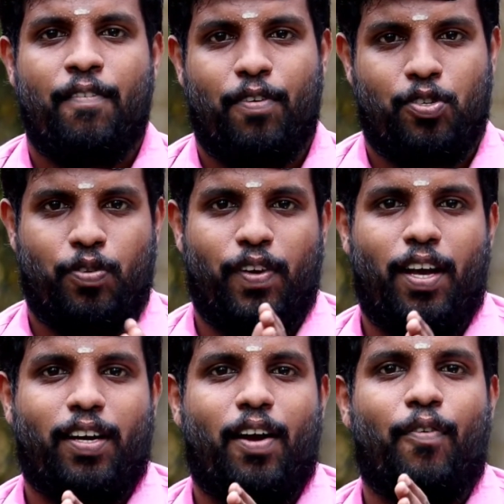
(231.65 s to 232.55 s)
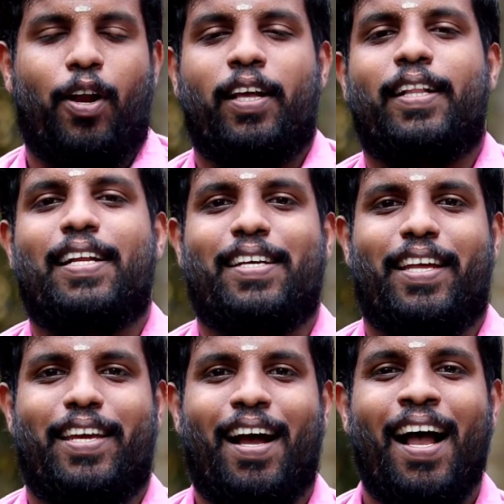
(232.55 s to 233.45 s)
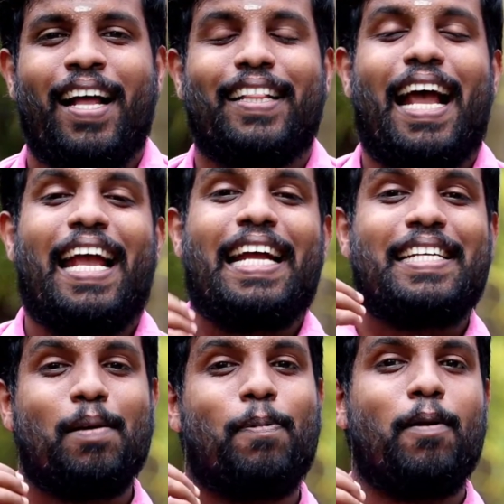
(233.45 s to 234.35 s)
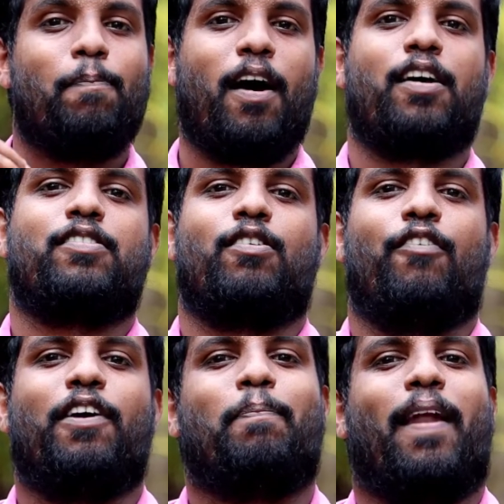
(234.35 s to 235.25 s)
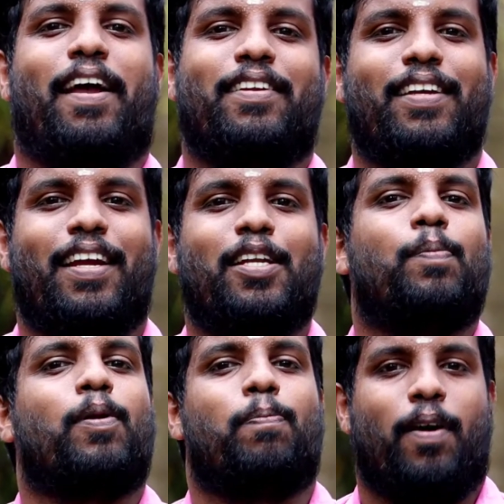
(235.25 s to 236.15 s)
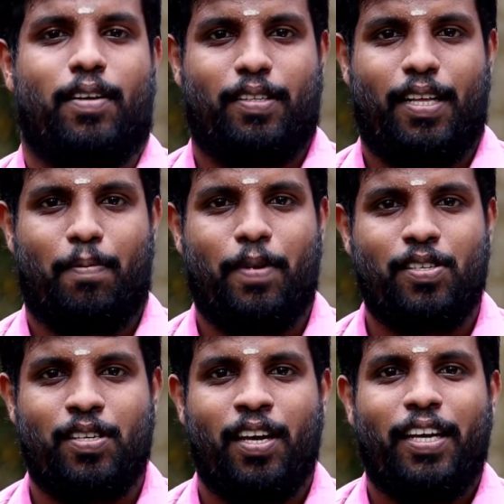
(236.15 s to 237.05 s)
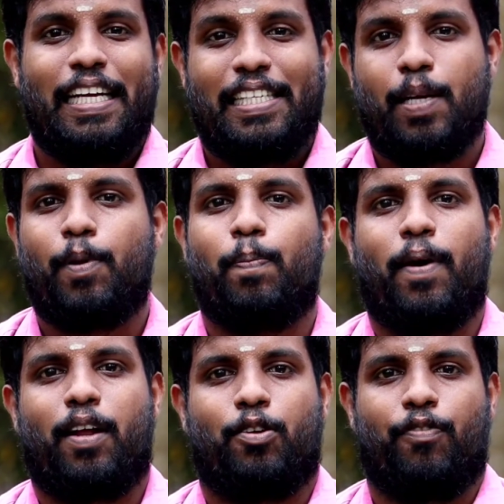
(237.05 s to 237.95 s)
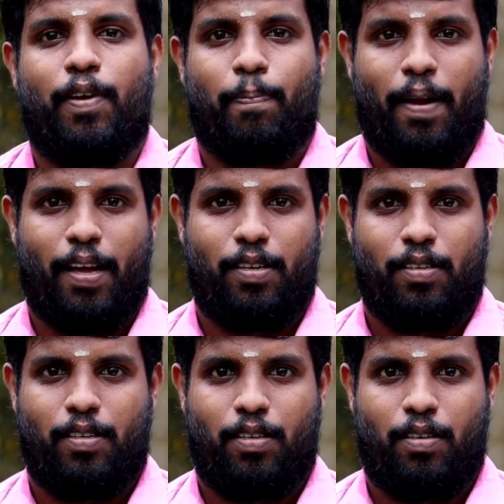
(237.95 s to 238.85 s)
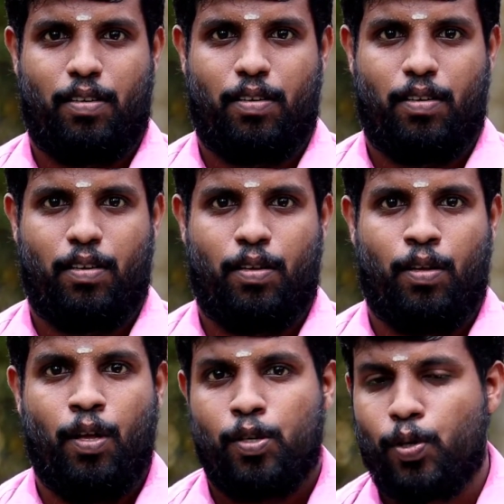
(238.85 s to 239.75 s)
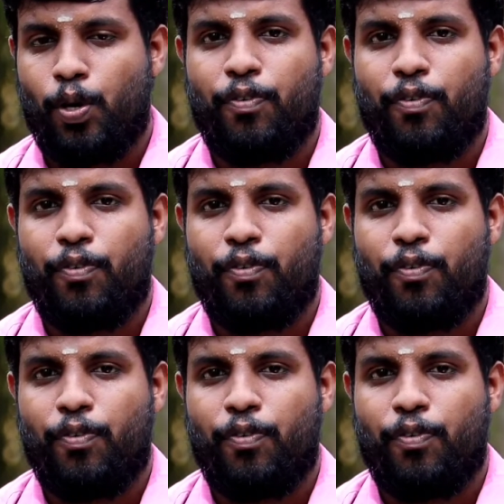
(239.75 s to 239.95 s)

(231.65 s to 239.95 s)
First we are covering that area, the edible part of a plant. Edible part, that means eatable part of a plant. So